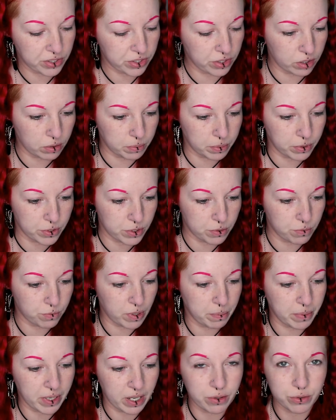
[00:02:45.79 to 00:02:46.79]
actually going to put some
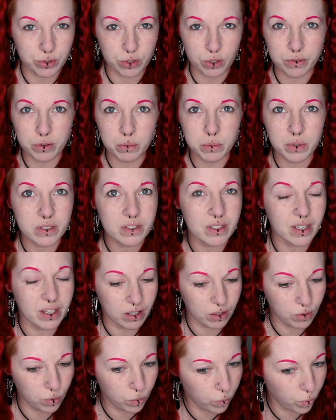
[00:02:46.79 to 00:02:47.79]
red powder over them because they
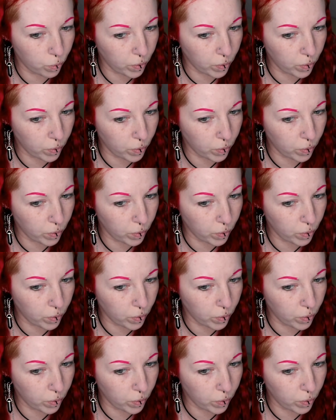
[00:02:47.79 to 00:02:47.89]
are